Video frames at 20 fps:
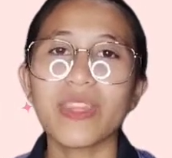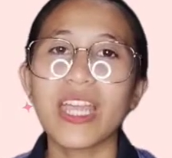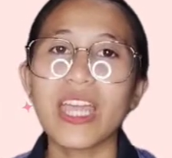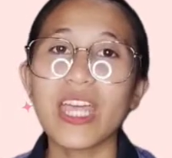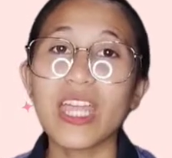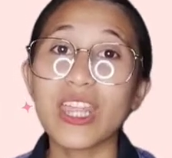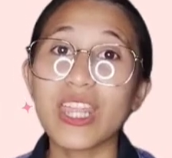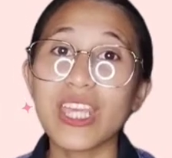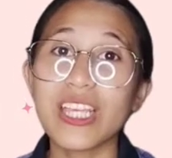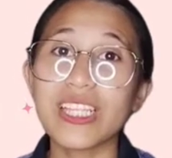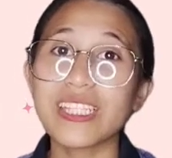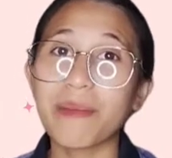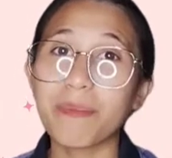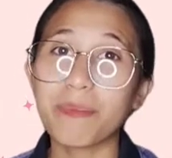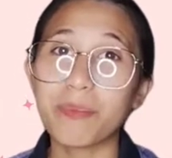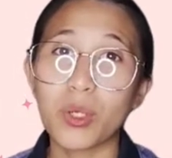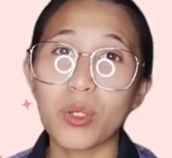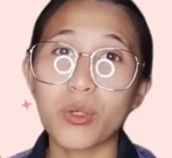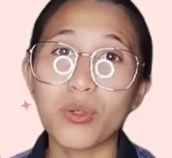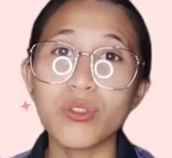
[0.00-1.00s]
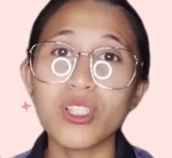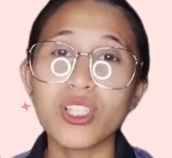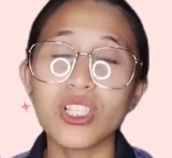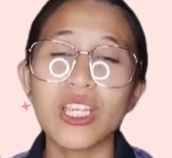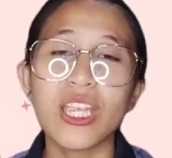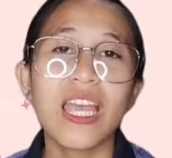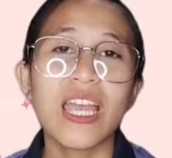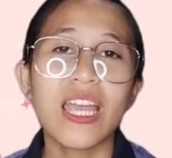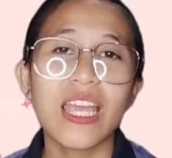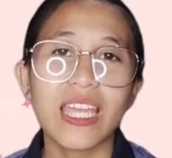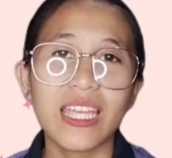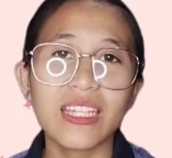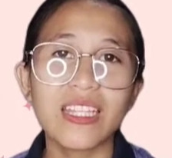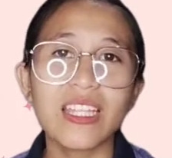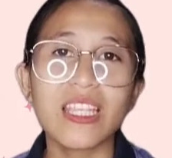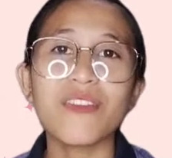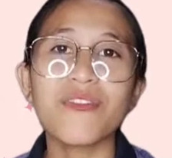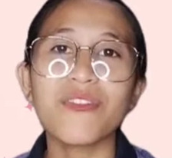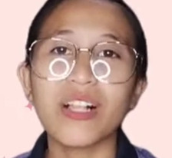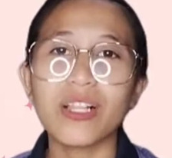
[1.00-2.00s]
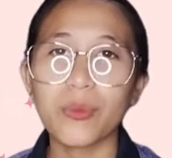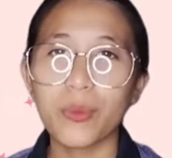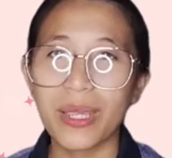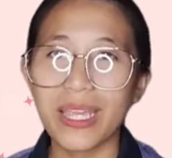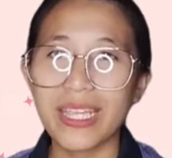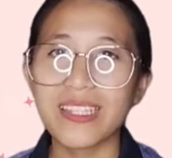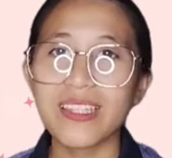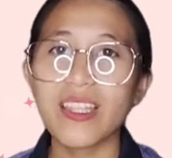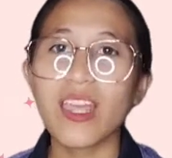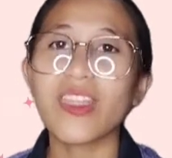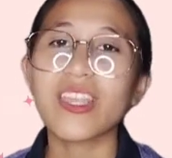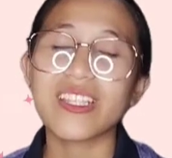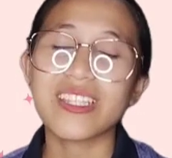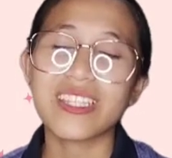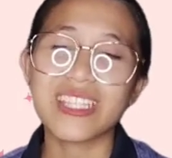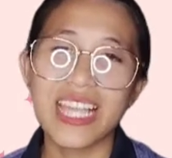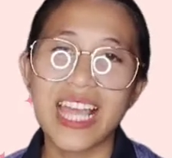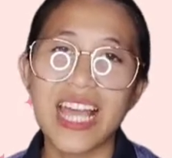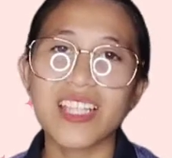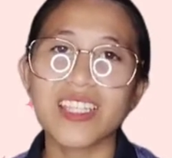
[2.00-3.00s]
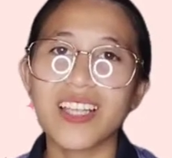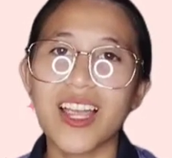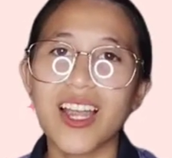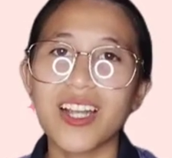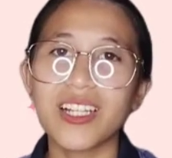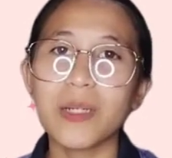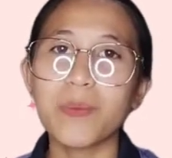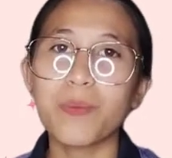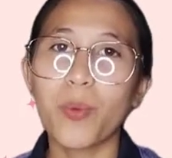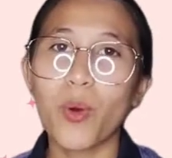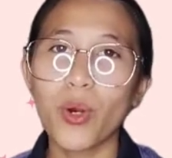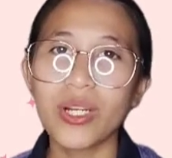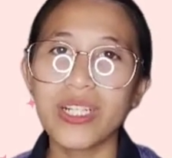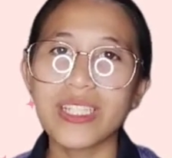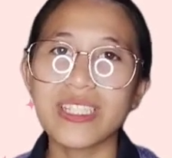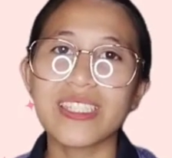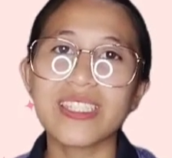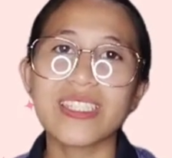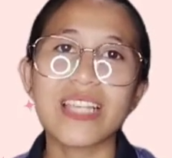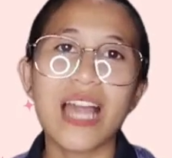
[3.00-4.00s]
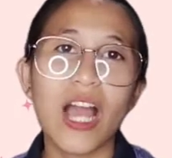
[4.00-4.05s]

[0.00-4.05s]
In this approach, it evaluates the CSR reports